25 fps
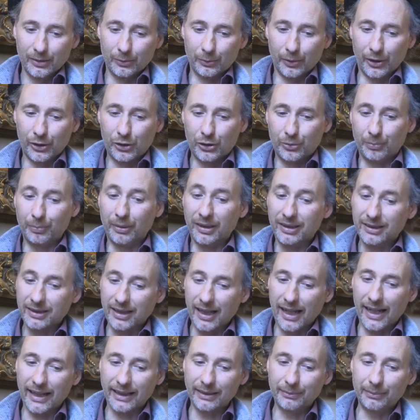which
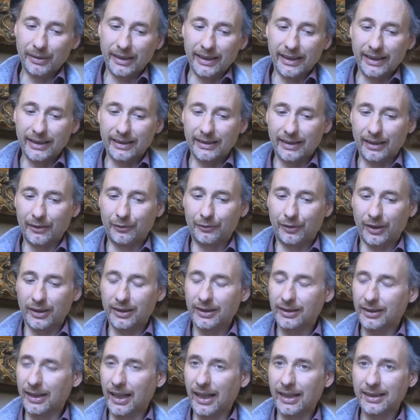beside being a
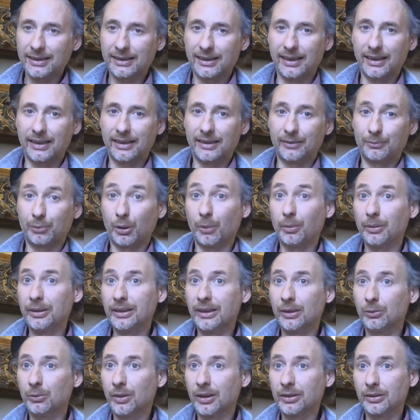fantastic,
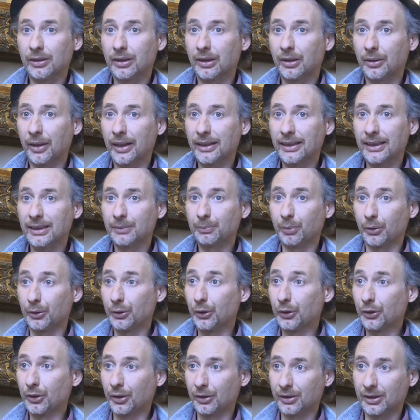probably one of the greatest
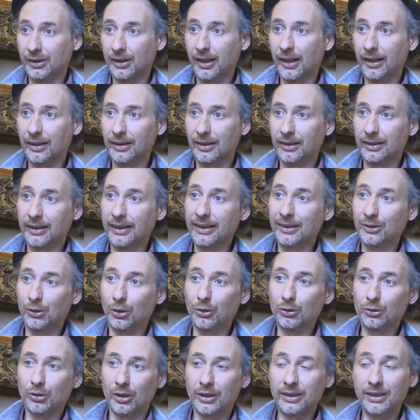producers in Ireland, is
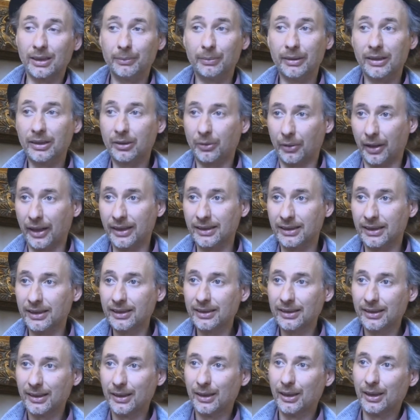also a little bit
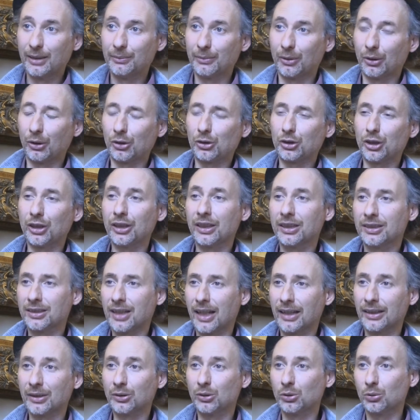crazy, because she
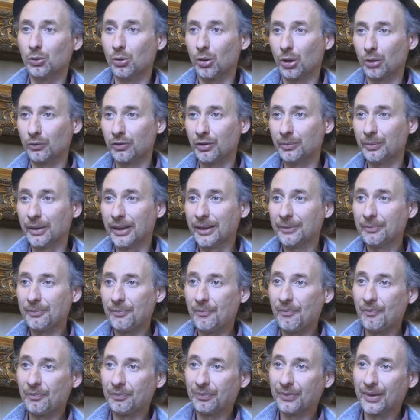decided to work with me
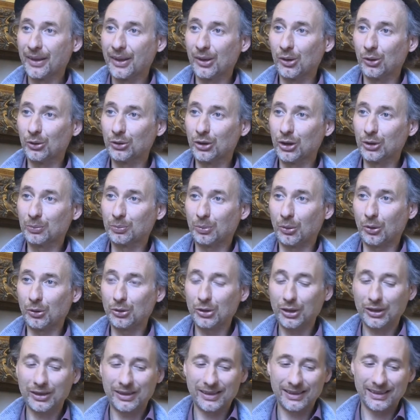on this
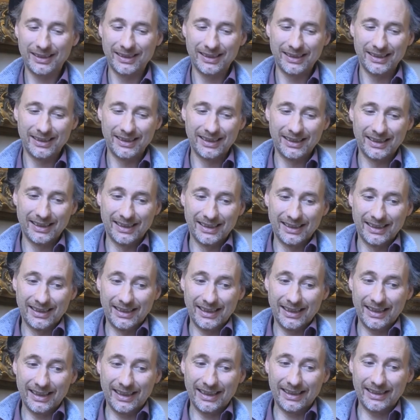project.
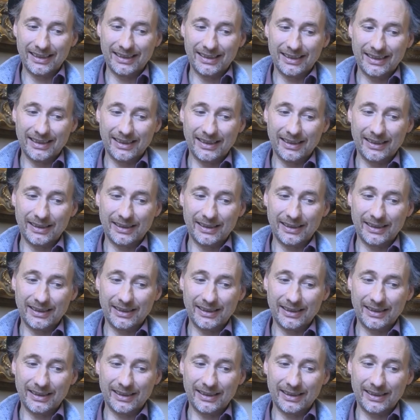And